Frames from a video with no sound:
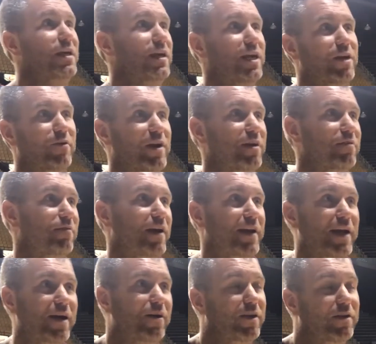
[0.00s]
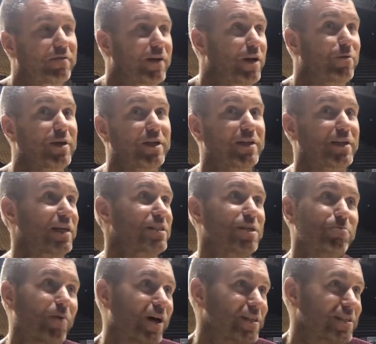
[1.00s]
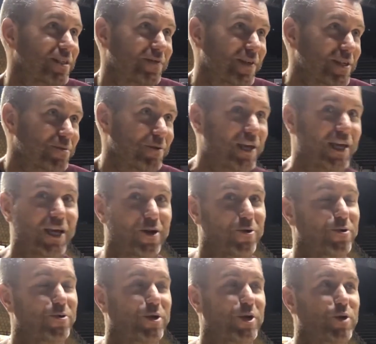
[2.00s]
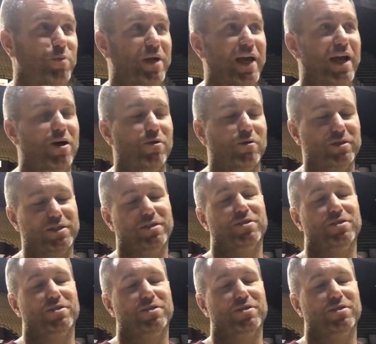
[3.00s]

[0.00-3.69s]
getting ready to find out if anyone tested positive this week and who could be out.